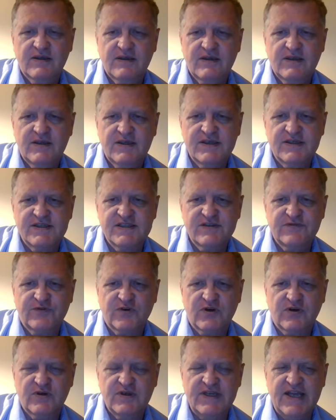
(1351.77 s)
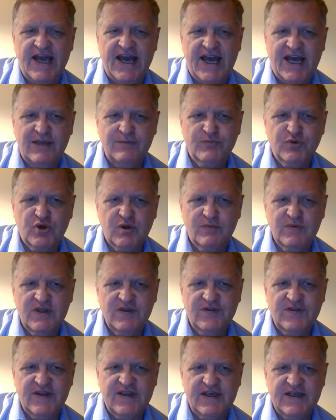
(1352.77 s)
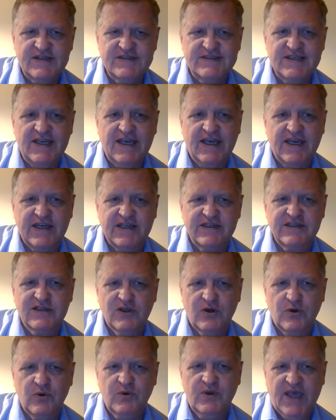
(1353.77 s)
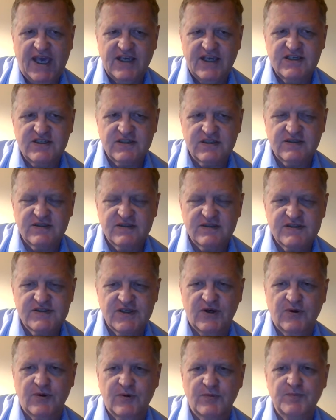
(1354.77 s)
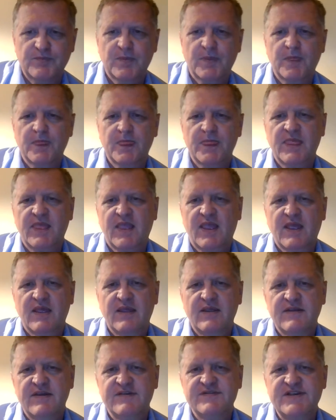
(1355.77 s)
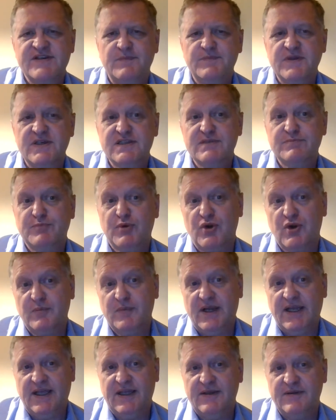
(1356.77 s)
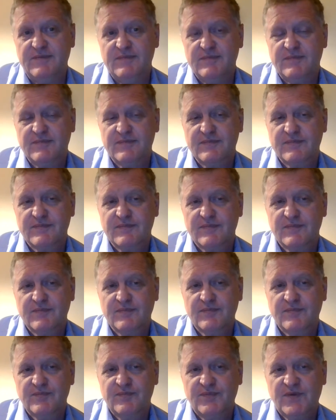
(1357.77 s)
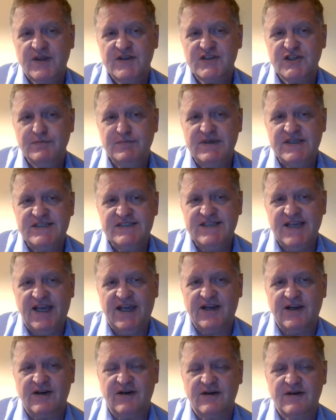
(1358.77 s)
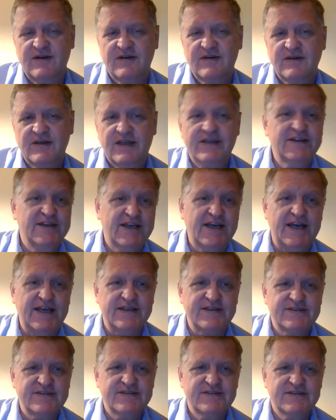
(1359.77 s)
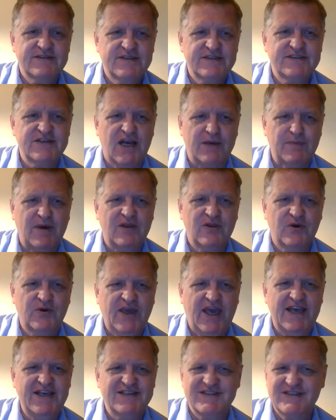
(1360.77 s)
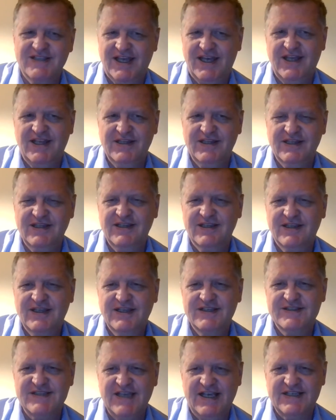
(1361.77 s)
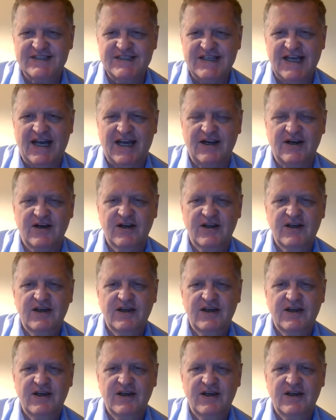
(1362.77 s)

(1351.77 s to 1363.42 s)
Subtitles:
is for non-permanent things and location. So if something's permanent, it's going to be ser, unless it's talking about location. Then it's estar.